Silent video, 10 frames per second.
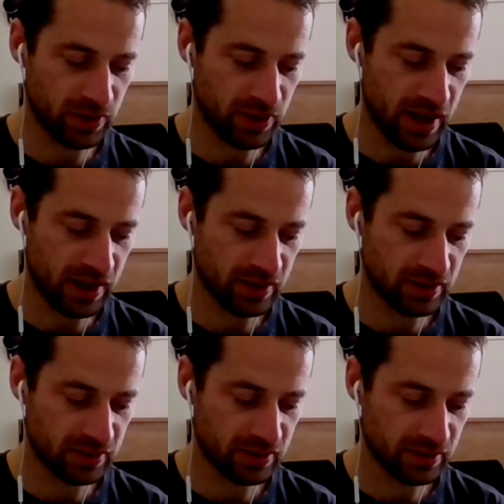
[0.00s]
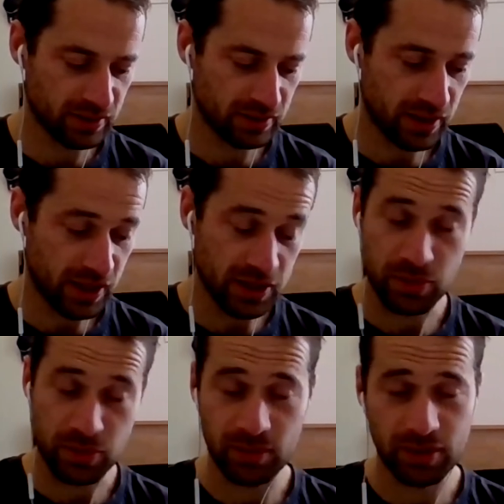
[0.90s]
that it's
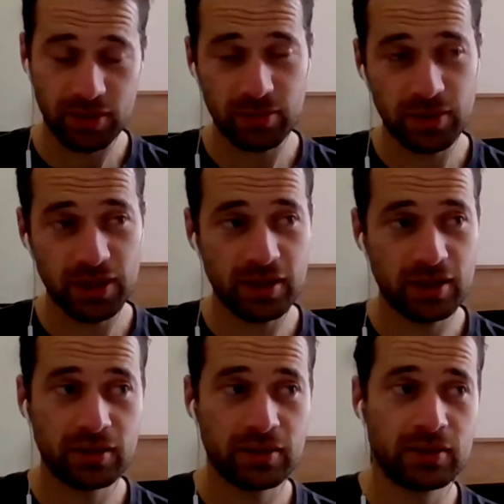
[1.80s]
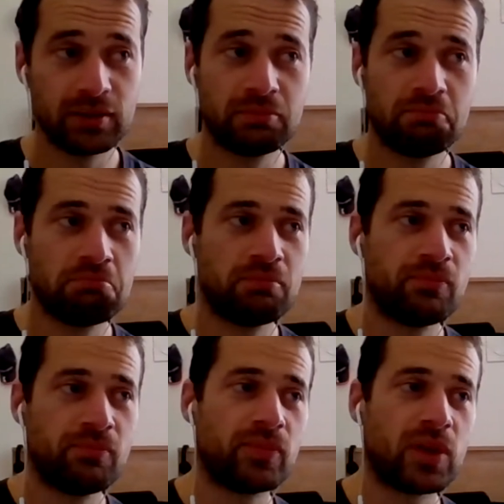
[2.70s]
probably going to be
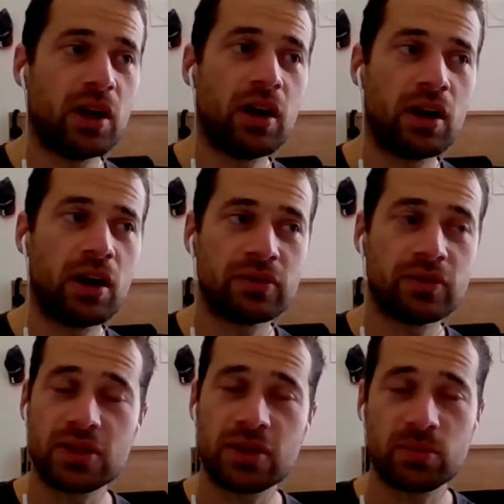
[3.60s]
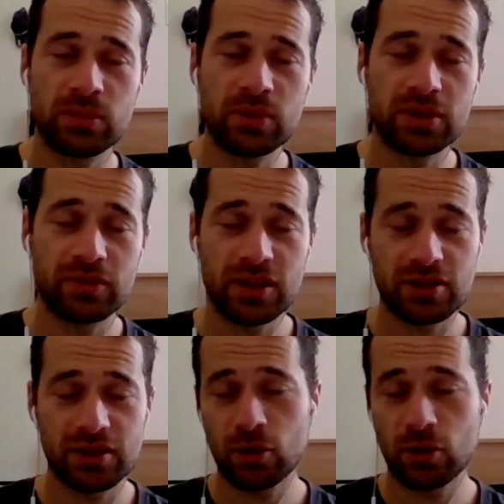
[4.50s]
hard for some people to eventually
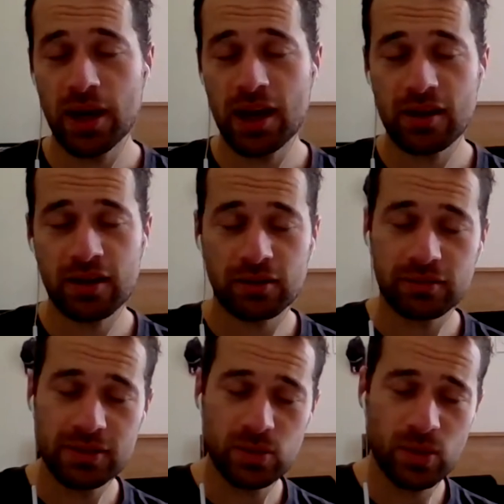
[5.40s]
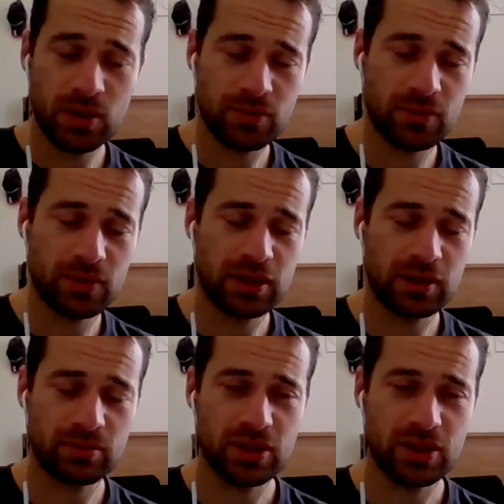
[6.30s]
go back as well.
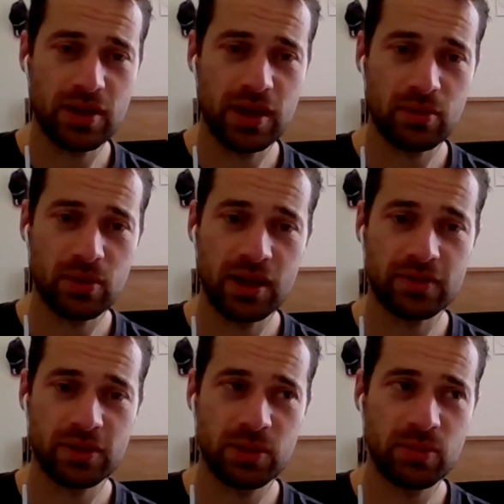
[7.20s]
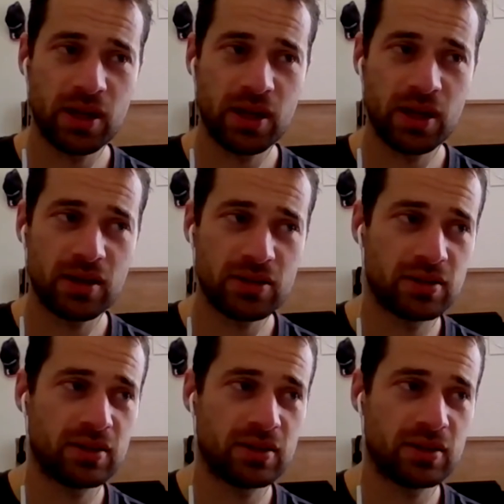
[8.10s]
So that will have to be managed.